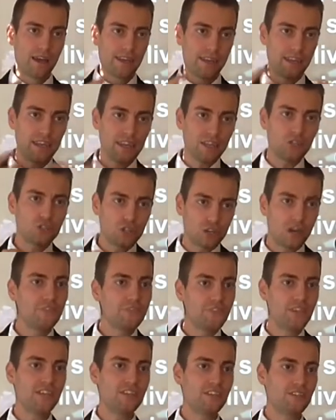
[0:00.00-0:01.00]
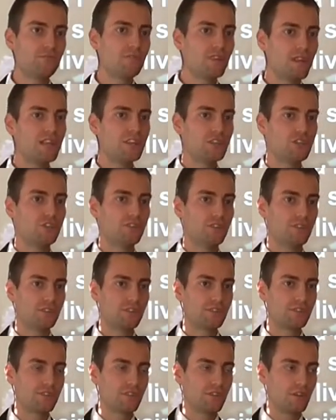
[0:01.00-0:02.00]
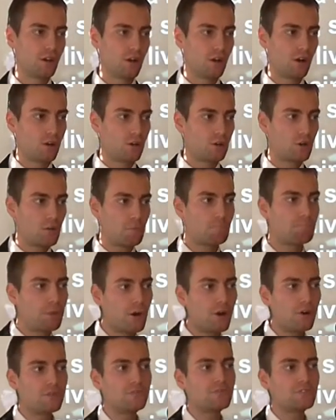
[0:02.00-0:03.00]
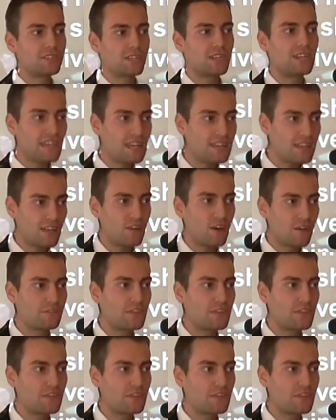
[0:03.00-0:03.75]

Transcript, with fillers: Each of these religions compose in and of